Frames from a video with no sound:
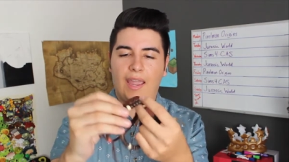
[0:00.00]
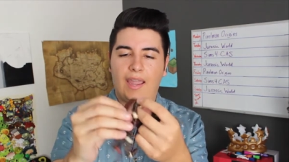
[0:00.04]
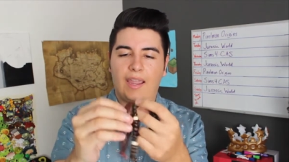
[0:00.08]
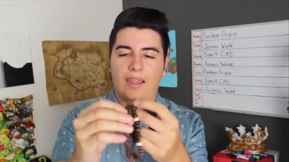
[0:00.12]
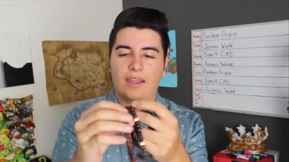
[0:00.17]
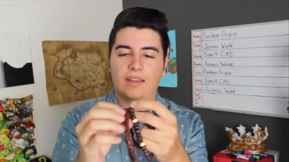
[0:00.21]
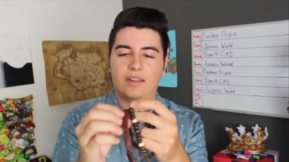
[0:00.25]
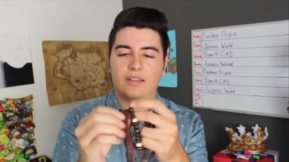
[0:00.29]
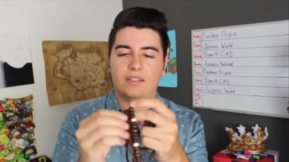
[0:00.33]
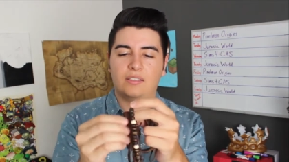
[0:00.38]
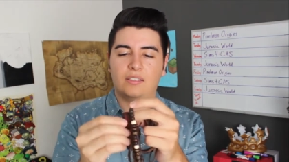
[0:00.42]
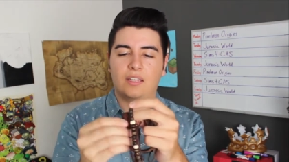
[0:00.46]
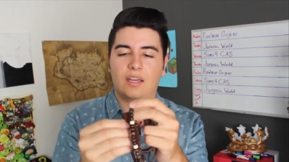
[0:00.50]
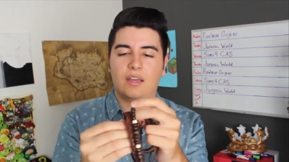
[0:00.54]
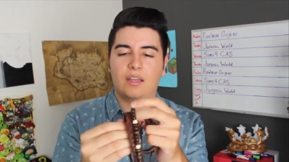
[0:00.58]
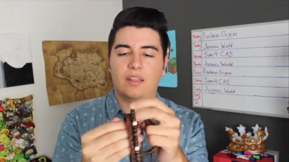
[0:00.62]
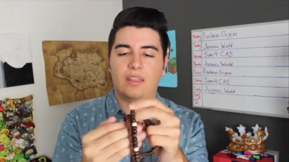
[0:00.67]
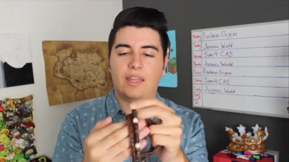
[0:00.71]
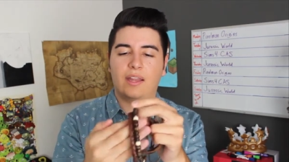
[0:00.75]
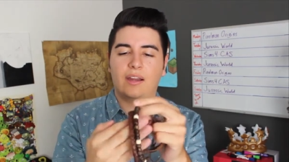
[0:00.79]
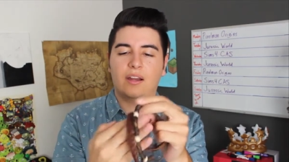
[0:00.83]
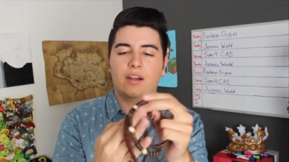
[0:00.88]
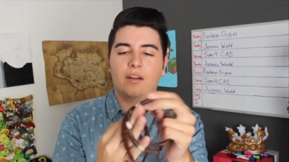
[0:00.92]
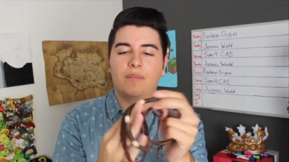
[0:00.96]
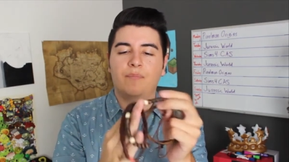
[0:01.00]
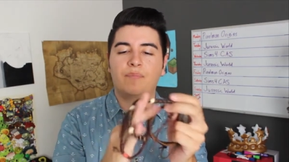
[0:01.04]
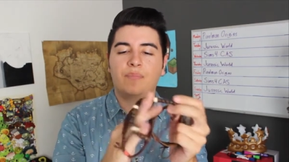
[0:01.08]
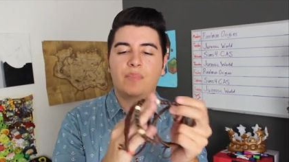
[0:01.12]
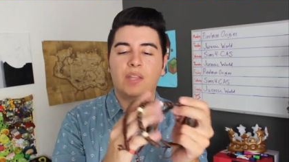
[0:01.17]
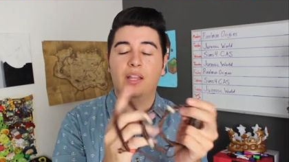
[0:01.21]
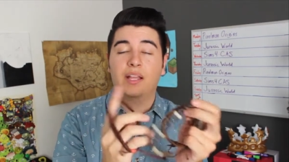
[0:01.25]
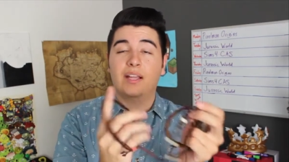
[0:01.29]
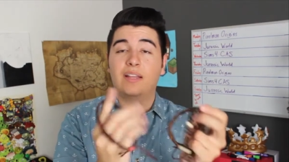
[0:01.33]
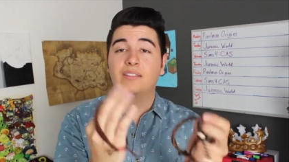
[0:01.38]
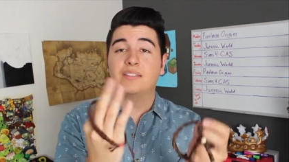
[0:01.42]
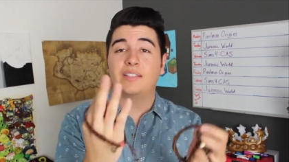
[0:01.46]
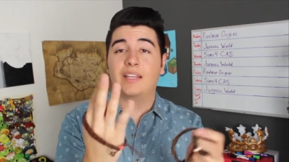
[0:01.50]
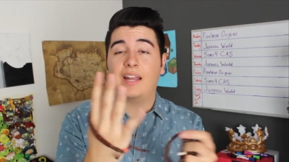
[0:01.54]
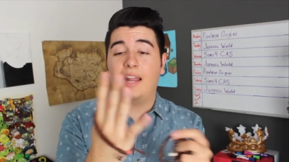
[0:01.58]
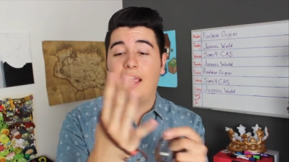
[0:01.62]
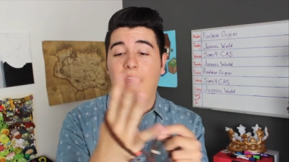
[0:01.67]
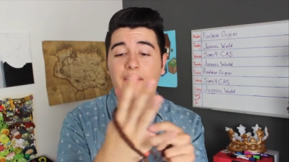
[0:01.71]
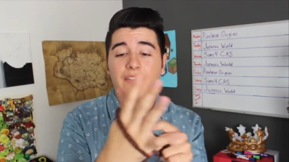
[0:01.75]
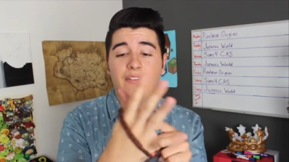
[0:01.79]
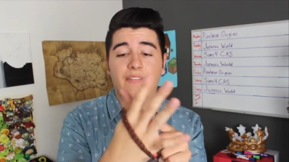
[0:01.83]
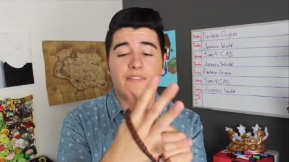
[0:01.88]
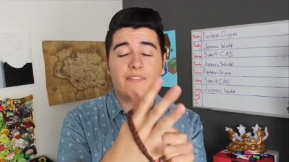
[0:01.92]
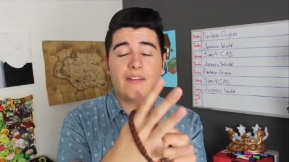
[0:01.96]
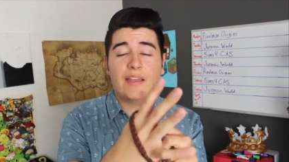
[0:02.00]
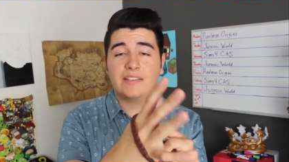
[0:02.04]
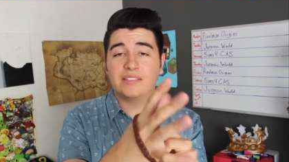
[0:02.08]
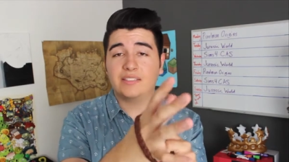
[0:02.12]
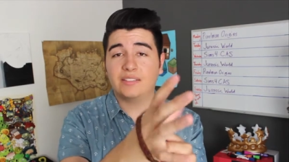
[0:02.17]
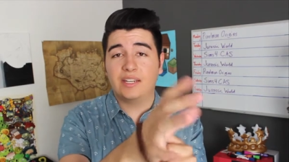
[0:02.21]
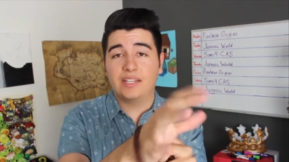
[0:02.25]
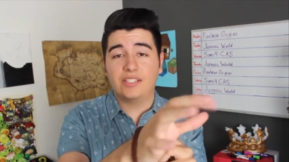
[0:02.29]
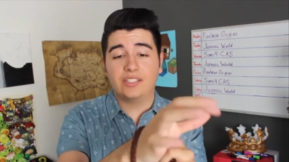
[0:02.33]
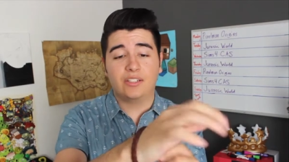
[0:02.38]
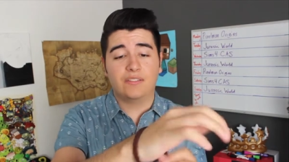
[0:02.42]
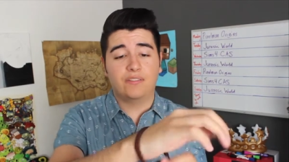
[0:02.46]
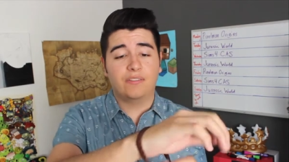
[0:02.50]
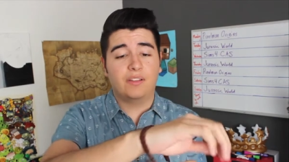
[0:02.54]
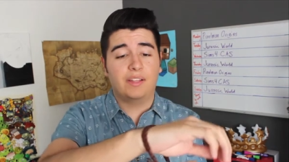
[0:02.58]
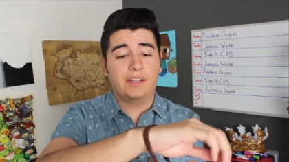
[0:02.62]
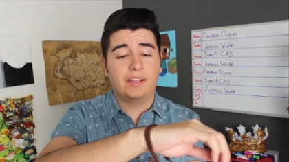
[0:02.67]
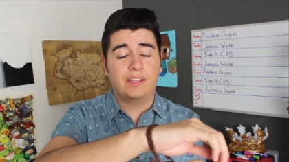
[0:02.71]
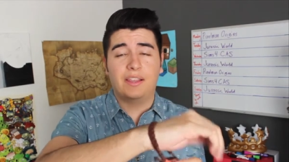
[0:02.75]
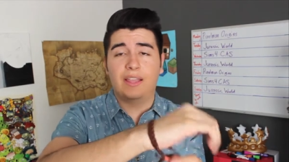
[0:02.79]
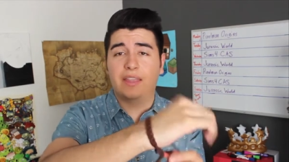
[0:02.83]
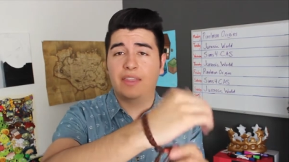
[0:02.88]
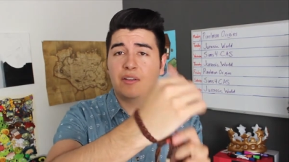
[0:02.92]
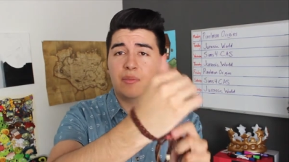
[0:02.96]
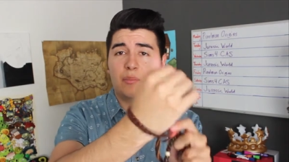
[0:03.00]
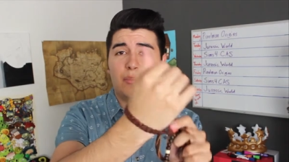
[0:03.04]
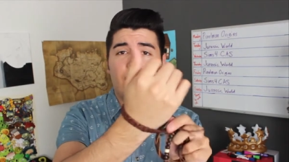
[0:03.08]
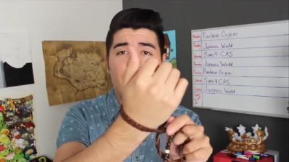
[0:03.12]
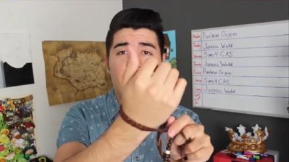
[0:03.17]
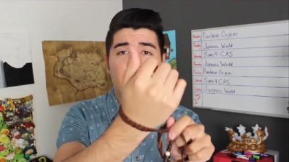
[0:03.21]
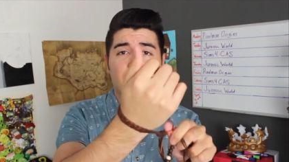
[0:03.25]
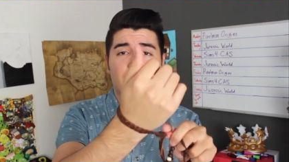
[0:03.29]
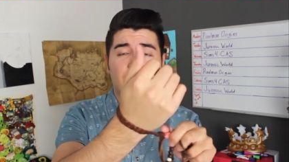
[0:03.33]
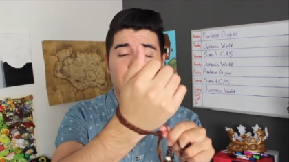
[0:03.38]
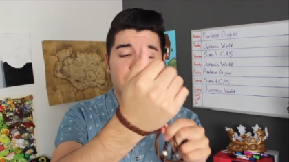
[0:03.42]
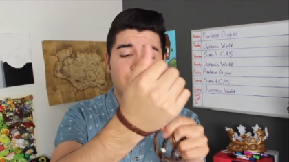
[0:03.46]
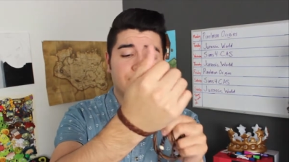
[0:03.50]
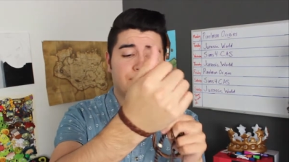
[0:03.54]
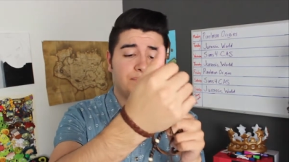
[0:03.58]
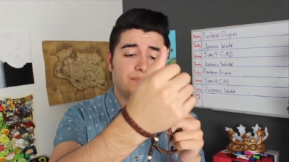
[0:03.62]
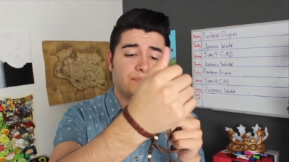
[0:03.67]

And uh, they're, like I said, I have a fascination for like leather brown